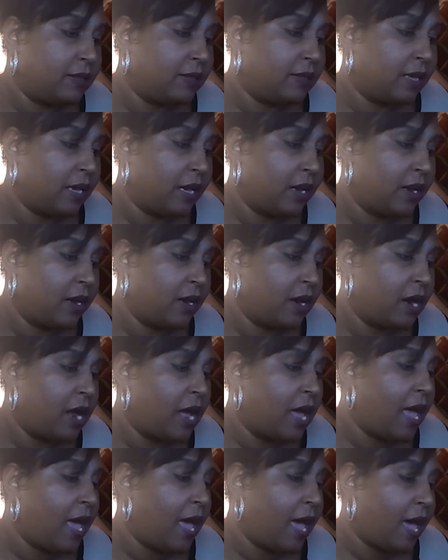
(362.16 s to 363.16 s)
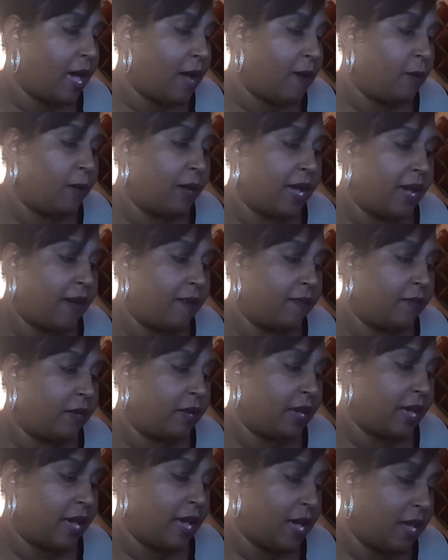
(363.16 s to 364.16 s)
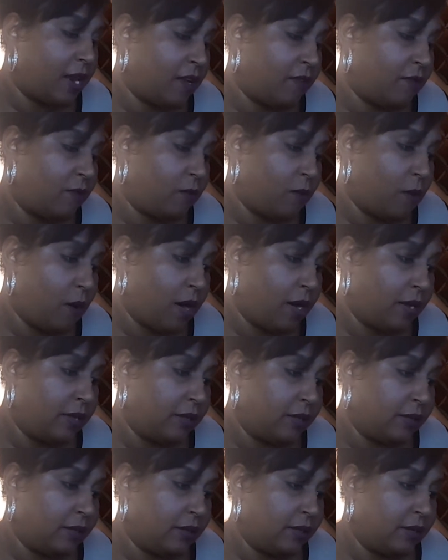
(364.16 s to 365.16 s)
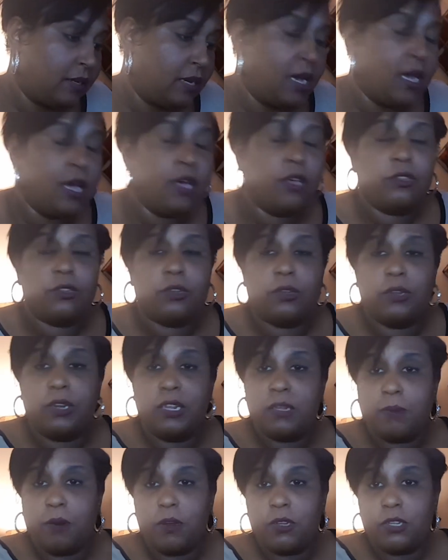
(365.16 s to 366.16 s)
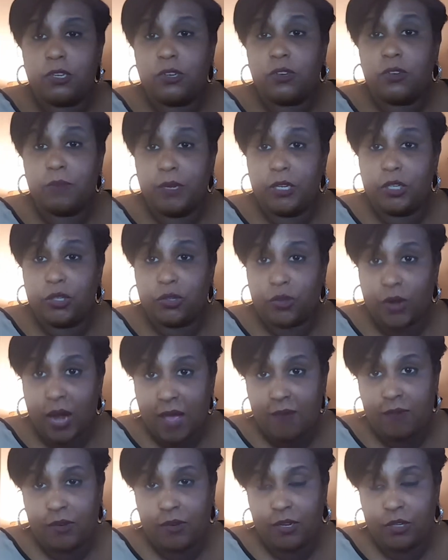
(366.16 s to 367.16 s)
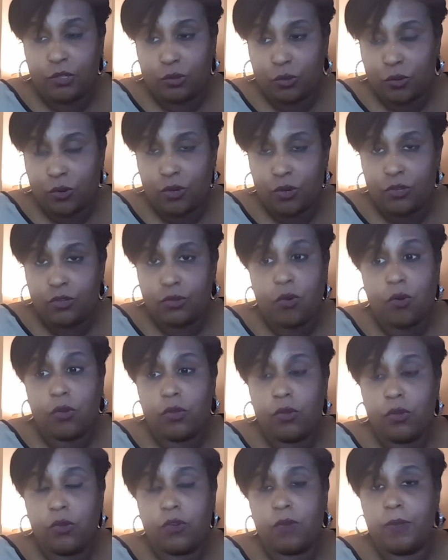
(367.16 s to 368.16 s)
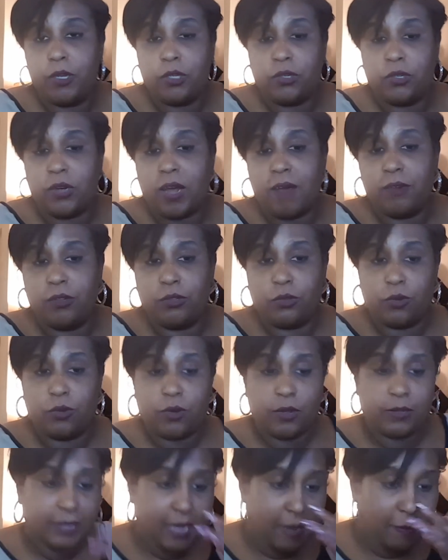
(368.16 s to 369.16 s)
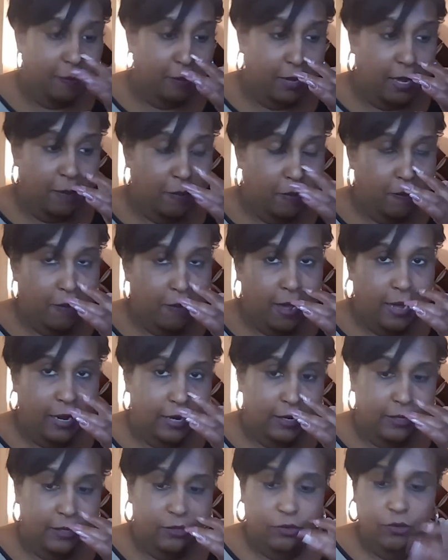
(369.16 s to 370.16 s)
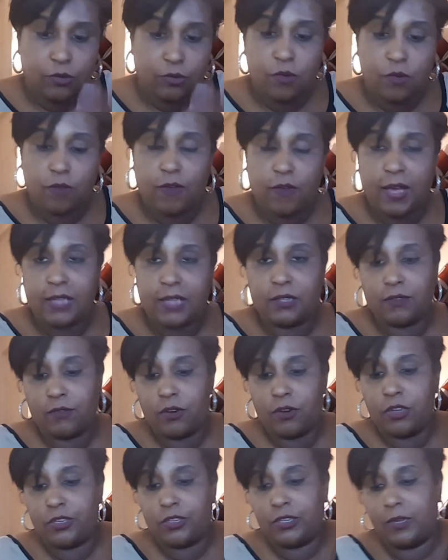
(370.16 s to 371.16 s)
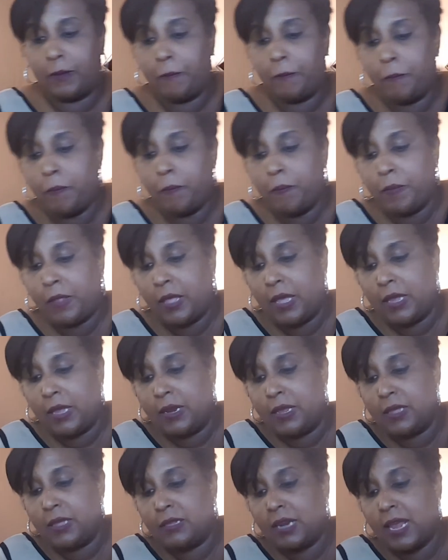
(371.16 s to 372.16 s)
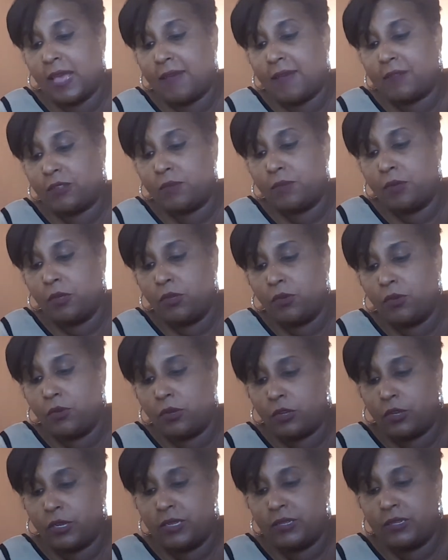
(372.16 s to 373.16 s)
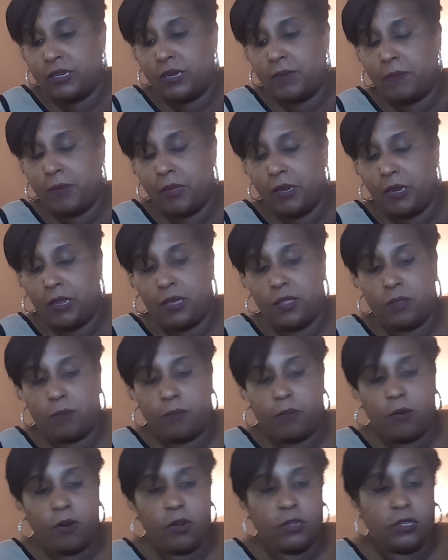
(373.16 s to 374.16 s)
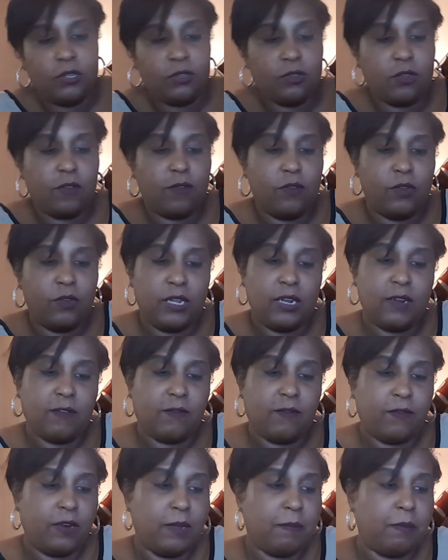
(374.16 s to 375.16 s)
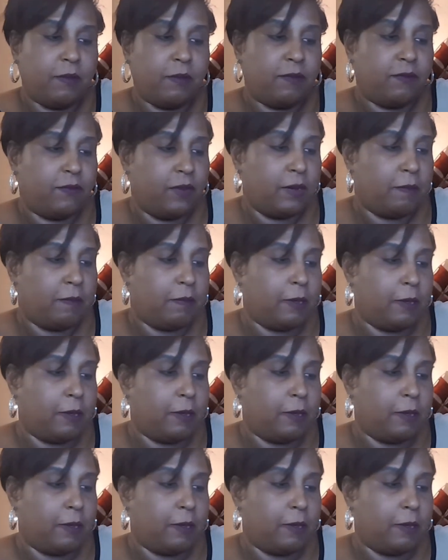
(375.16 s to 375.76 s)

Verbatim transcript: here, and we have the Eight of Wands. So this person could be traveling towards you or you could be traveling towards them. Keep in mind that this could go vice versa. It doesn't have to be you. It could easily be the other person. So if you need to flip it, flip it.